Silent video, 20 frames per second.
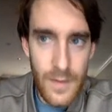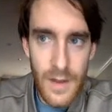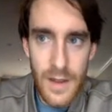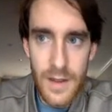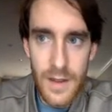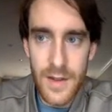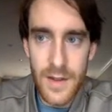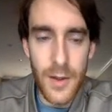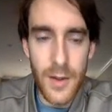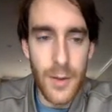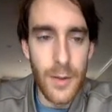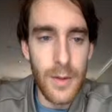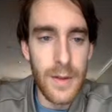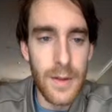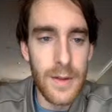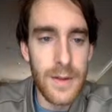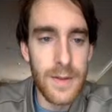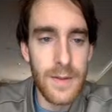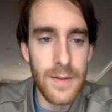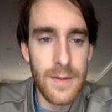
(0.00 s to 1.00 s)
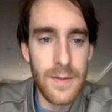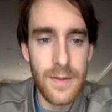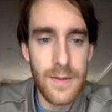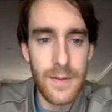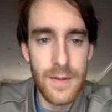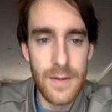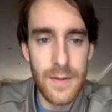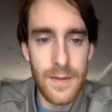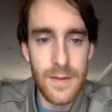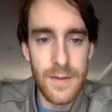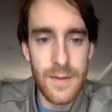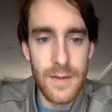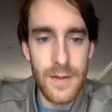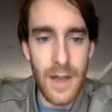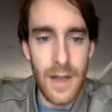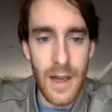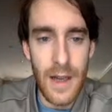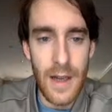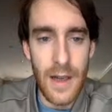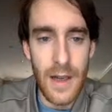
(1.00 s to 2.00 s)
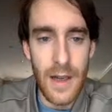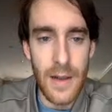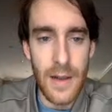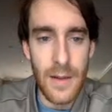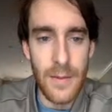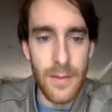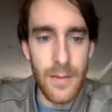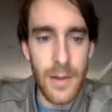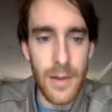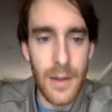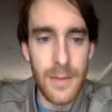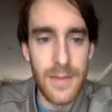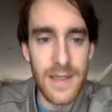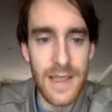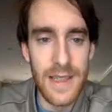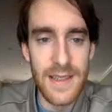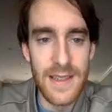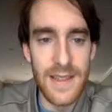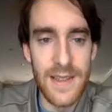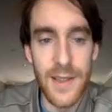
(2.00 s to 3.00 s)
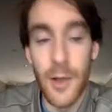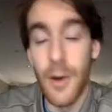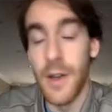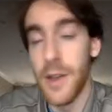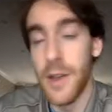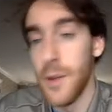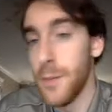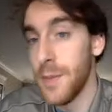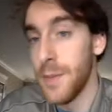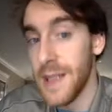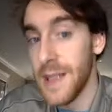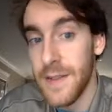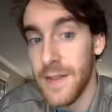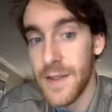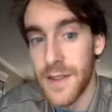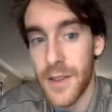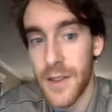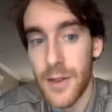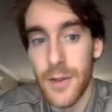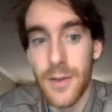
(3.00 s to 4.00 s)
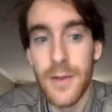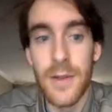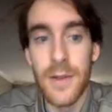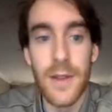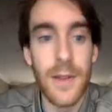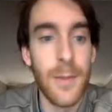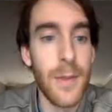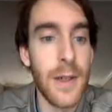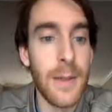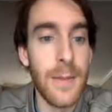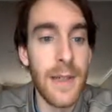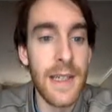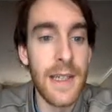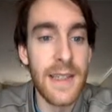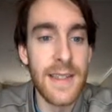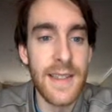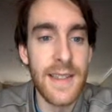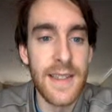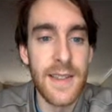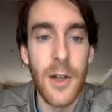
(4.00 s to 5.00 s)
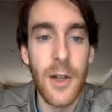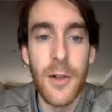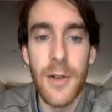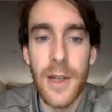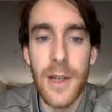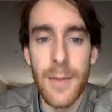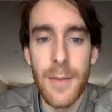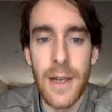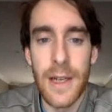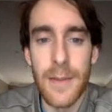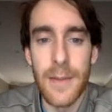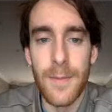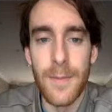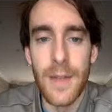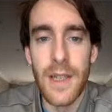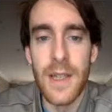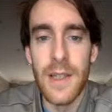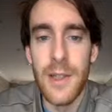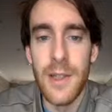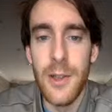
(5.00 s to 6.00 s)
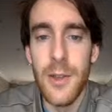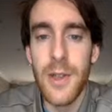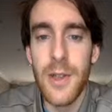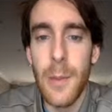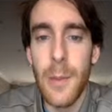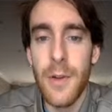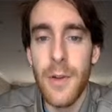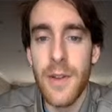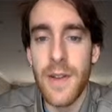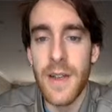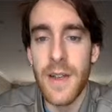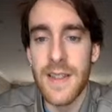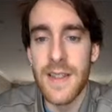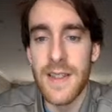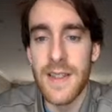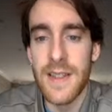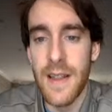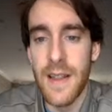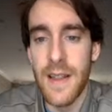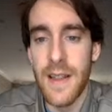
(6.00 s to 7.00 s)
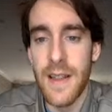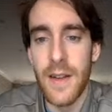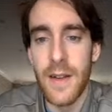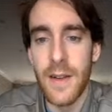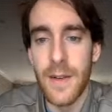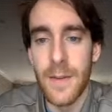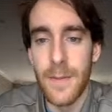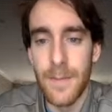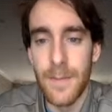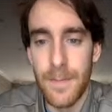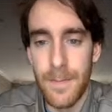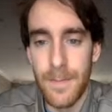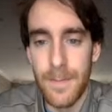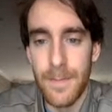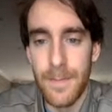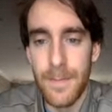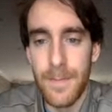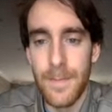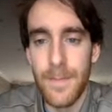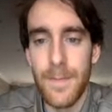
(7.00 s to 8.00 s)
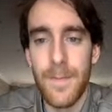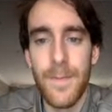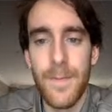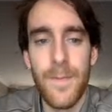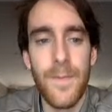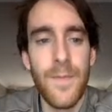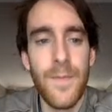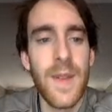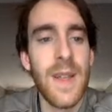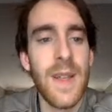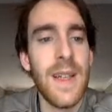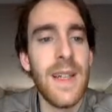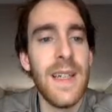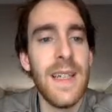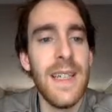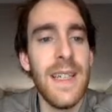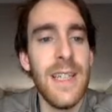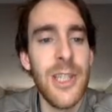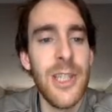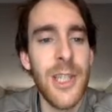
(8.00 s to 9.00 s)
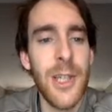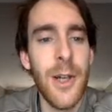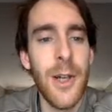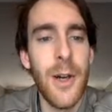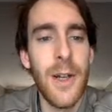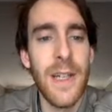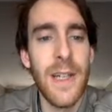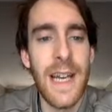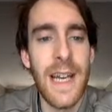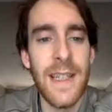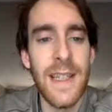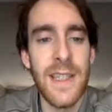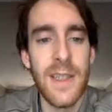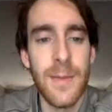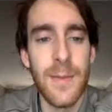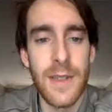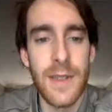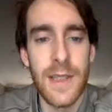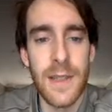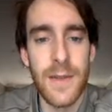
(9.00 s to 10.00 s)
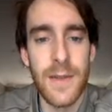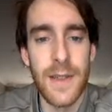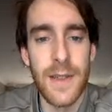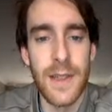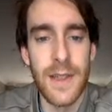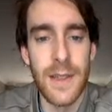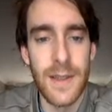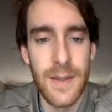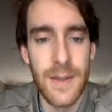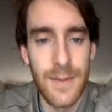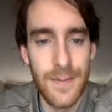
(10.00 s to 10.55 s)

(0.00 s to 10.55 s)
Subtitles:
So, mom says, no, I don't believe so. And the paramedic says, all right, ma'am, you come with us in the... Is she on any specific...